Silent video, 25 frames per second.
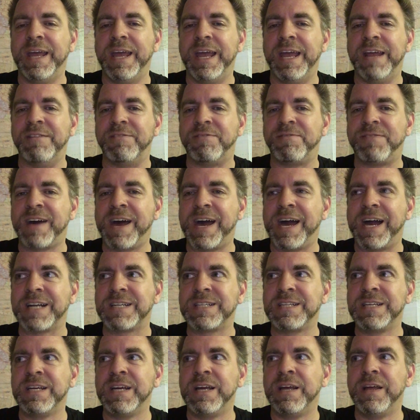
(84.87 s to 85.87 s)
In
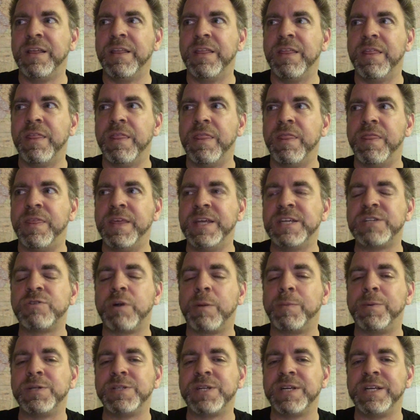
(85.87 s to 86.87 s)
fact, this
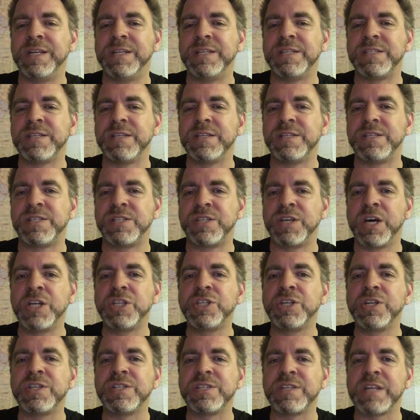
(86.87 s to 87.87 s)
represents
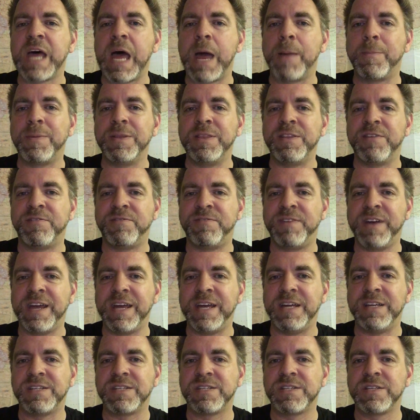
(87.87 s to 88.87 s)
such a slap in the
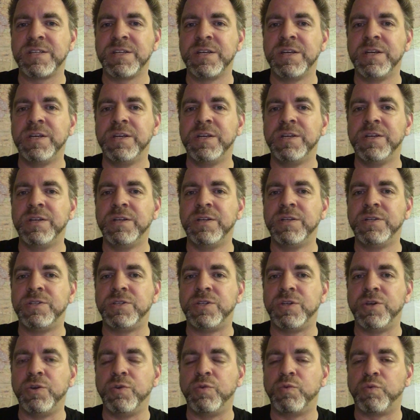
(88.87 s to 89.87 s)
face
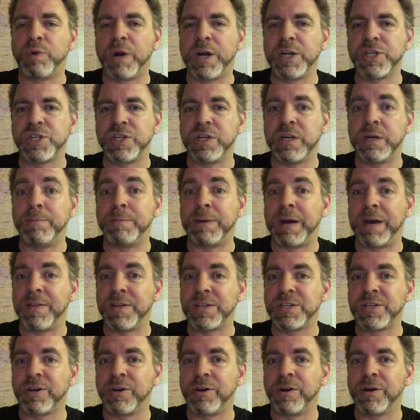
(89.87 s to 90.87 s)
to Russia by
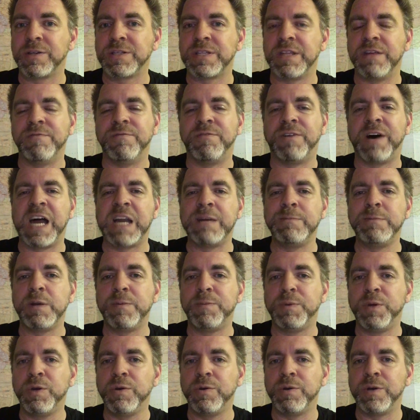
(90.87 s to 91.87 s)
the Turks that
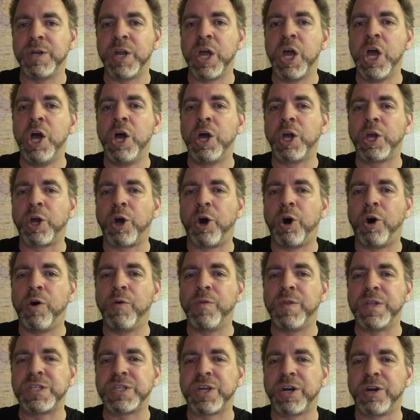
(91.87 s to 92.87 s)
Vladimir Putin
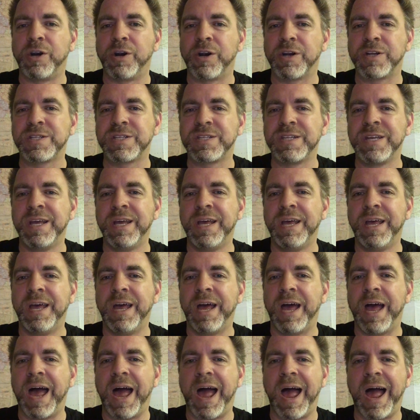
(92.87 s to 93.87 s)
called the Turks
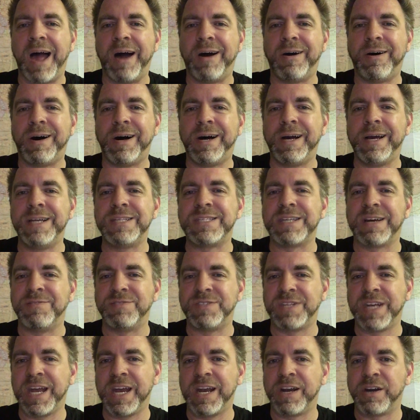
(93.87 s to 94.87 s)
allies
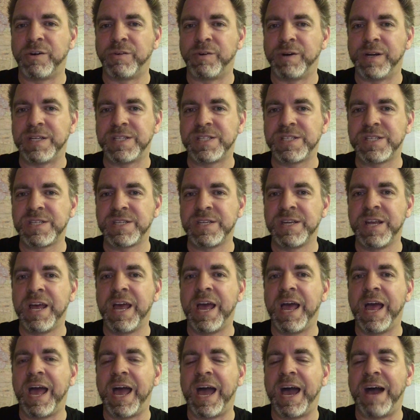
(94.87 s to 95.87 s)
of terrorists
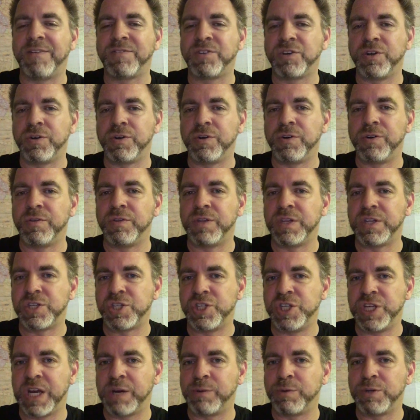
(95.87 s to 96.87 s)
after
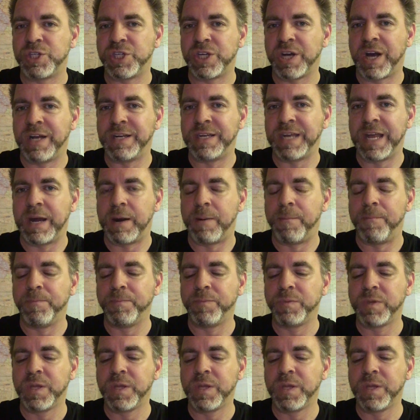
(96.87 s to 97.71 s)
this jet was shot down.